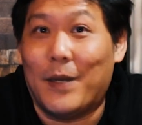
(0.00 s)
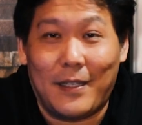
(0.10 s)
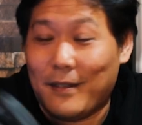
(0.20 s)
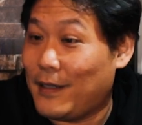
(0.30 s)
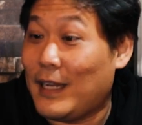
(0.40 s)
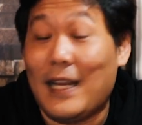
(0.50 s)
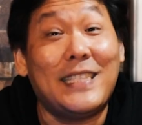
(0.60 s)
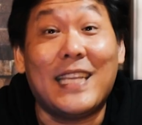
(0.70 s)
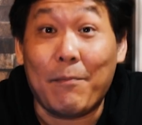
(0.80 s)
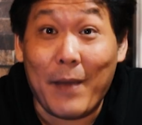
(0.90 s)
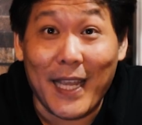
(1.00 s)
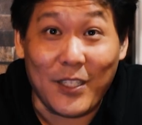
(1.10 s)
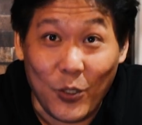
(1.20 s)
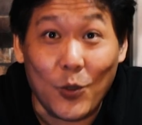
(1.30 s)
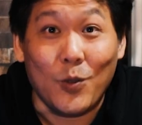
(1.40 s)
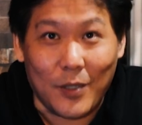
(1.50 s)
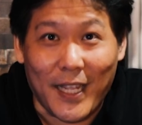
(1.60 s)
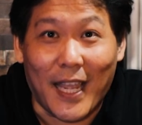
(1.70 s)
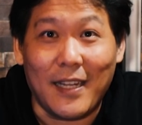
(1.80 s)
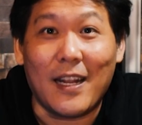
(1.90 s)
But let's get back to the
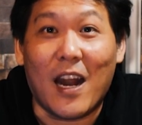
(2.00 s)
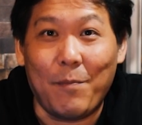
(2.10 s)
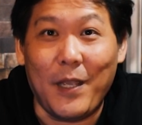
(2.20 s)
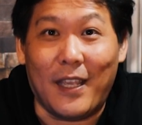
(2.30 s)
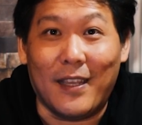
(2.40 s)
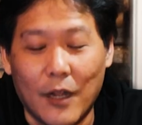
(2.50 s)
Canon RP.